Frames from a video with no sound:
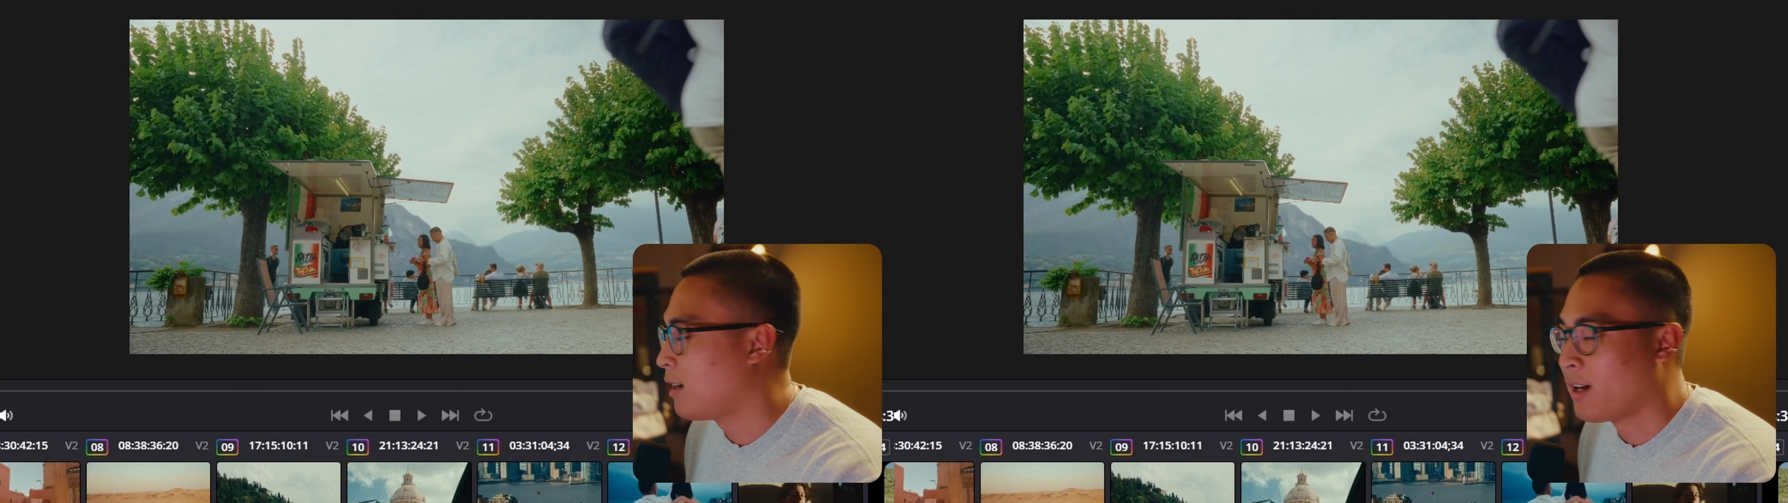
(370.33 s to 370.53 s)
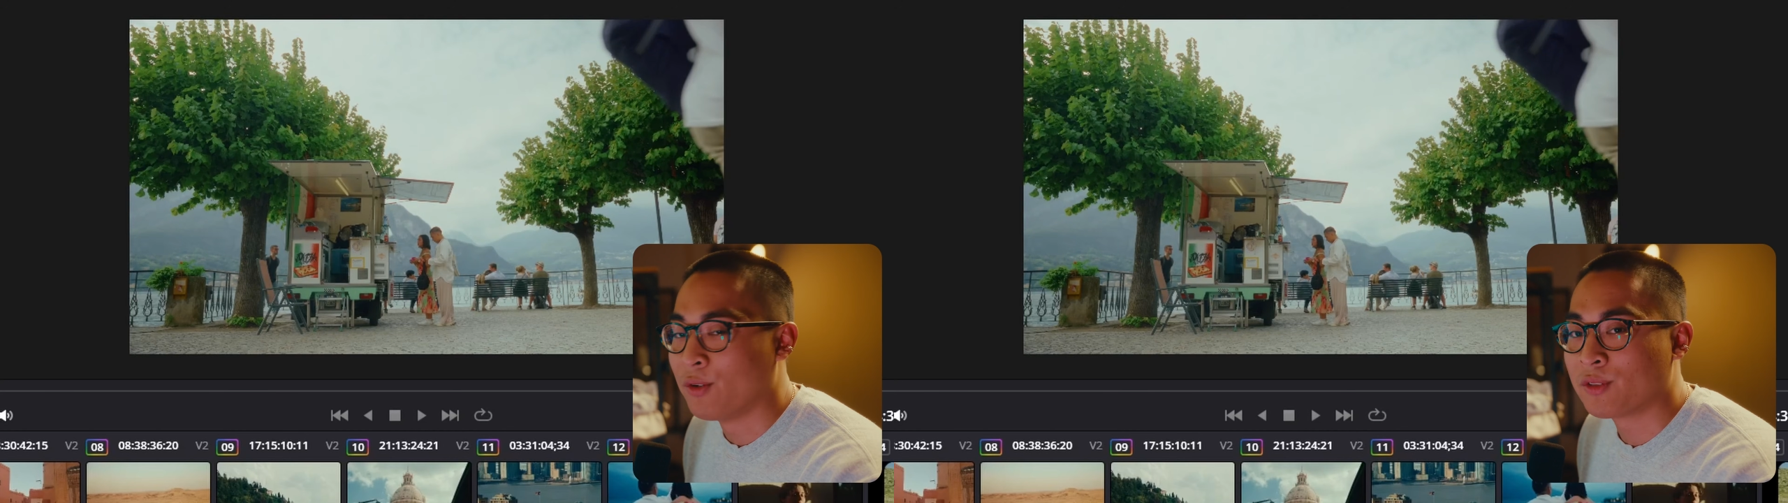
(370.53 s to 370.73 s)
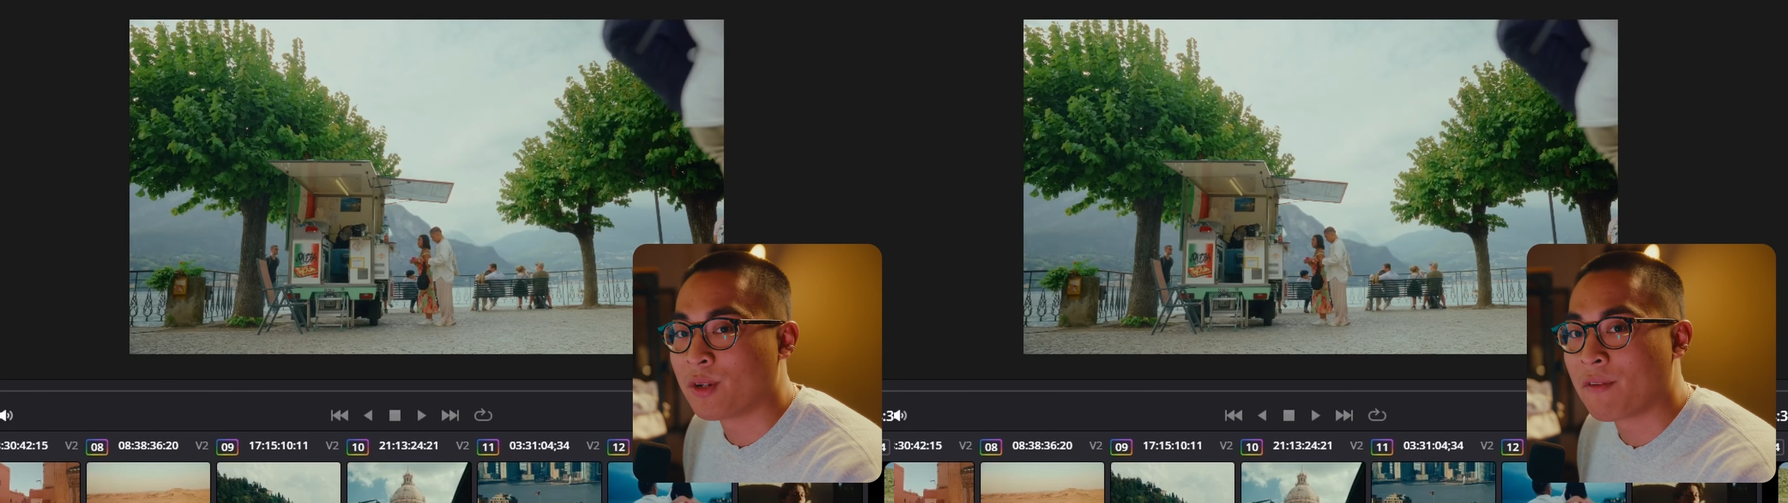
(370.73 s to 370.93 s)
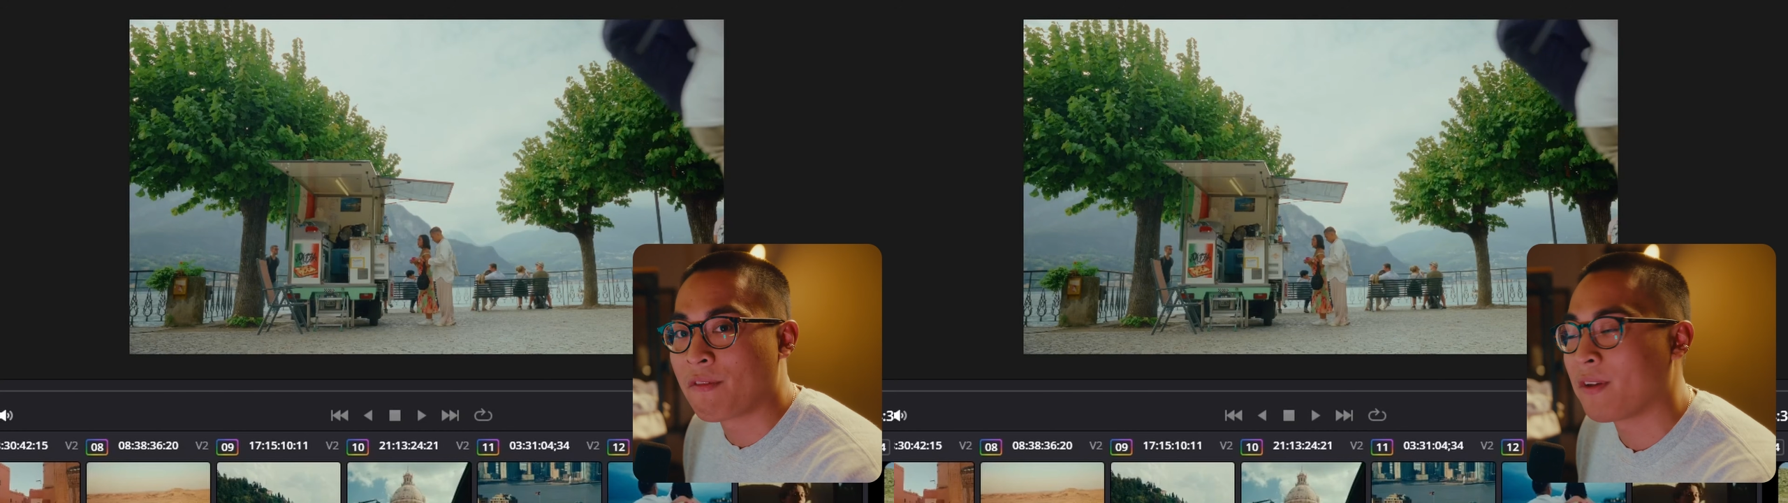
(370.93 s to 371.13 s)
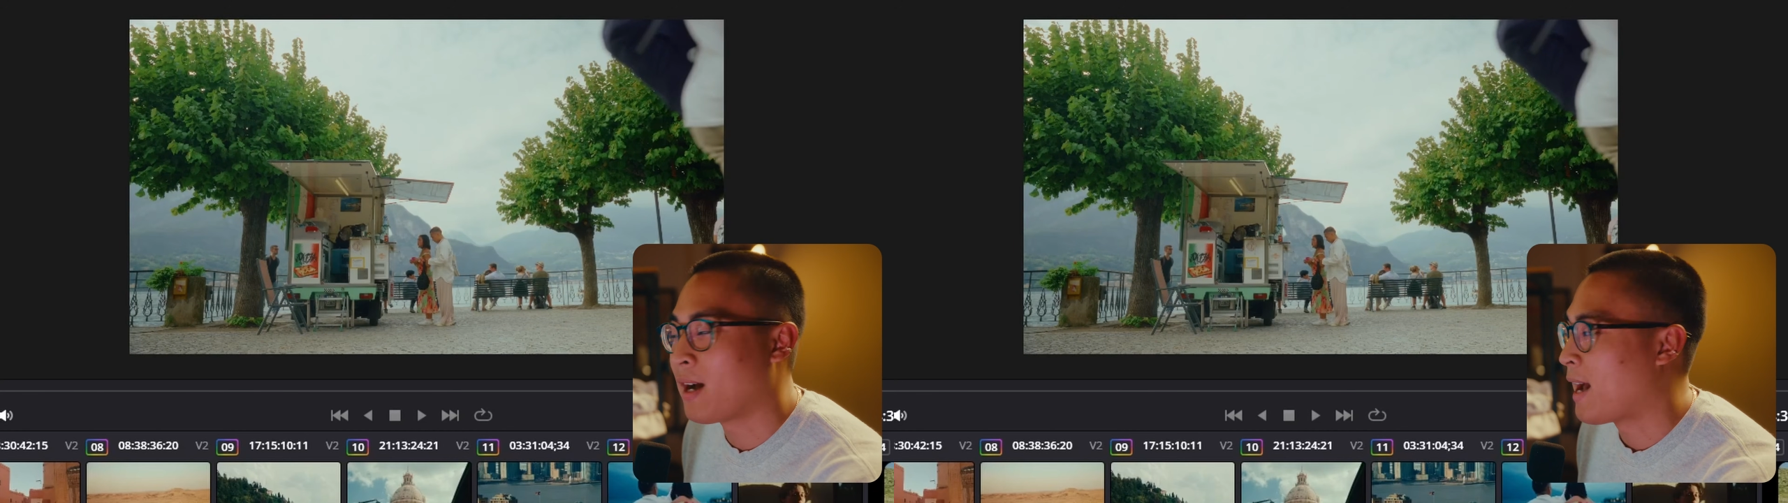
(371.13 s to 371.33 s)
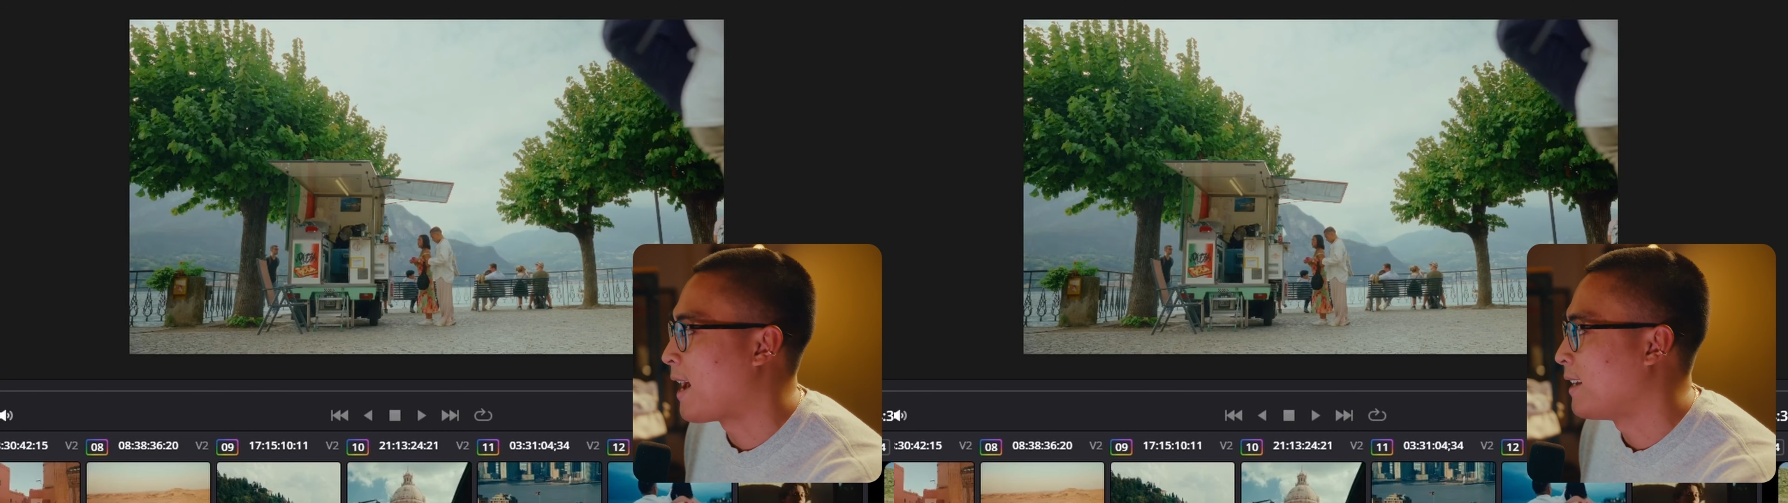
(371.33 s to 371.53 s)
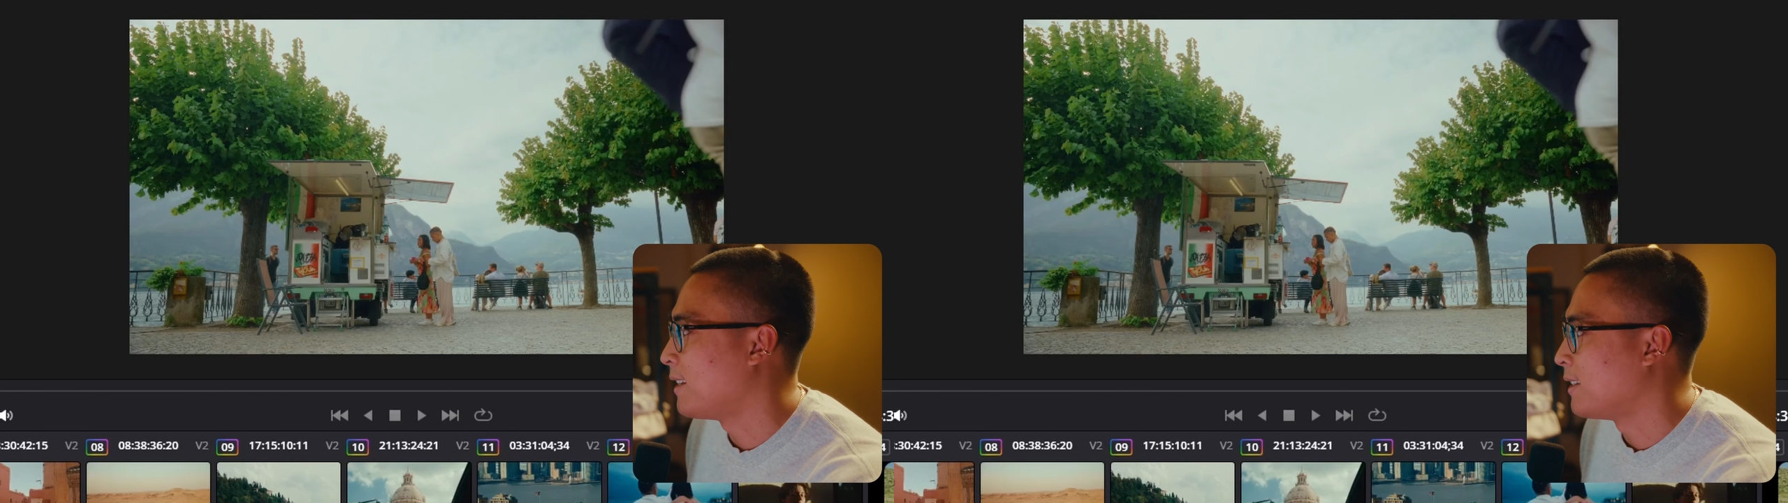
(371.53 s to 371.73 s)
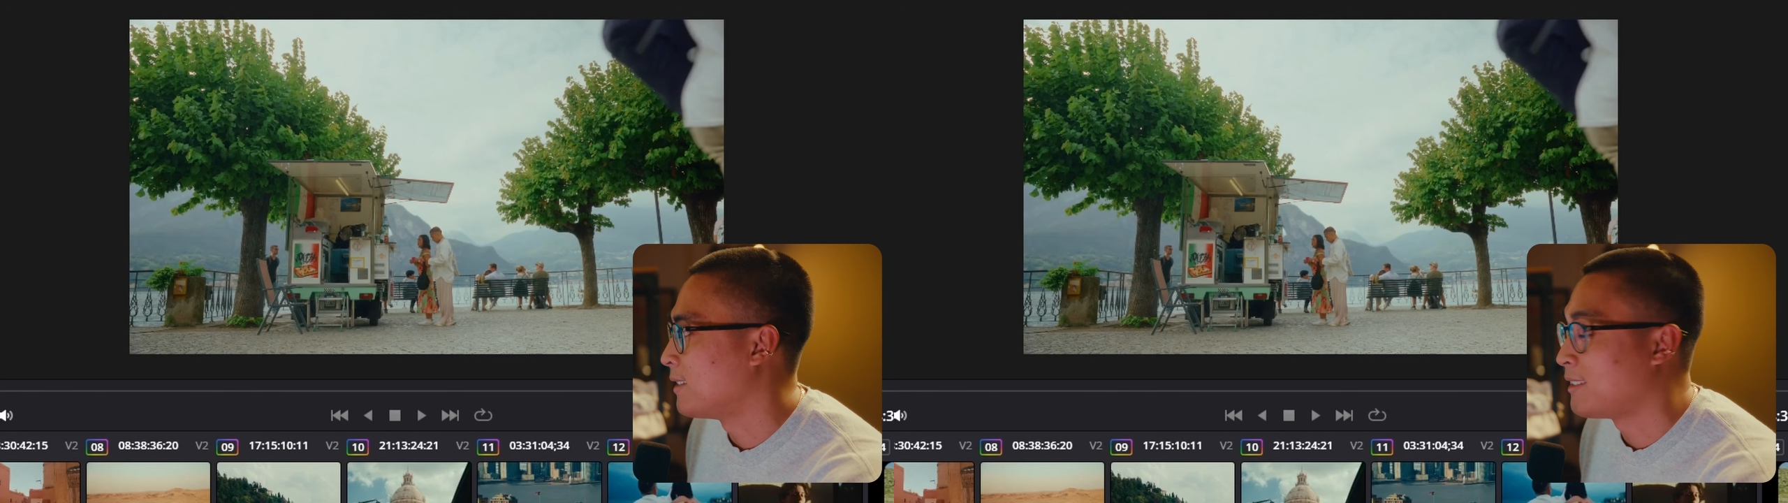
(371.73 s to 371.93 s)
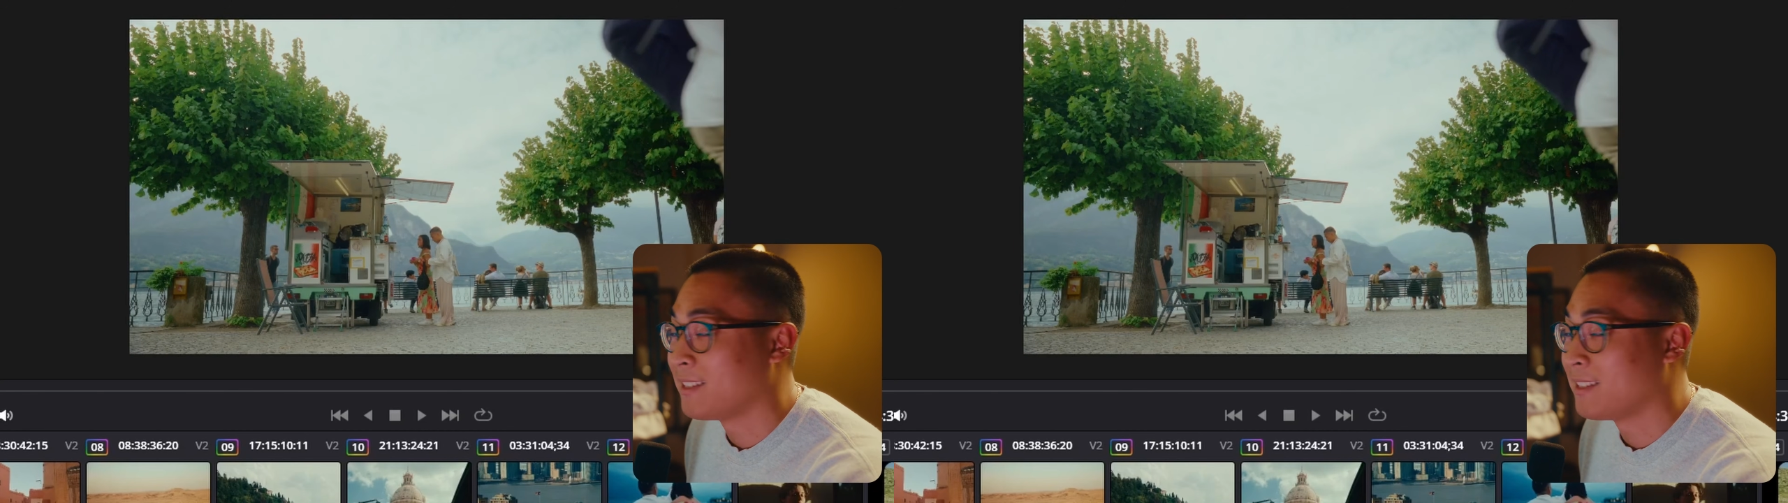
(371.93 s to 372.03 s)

And also another thing I add is the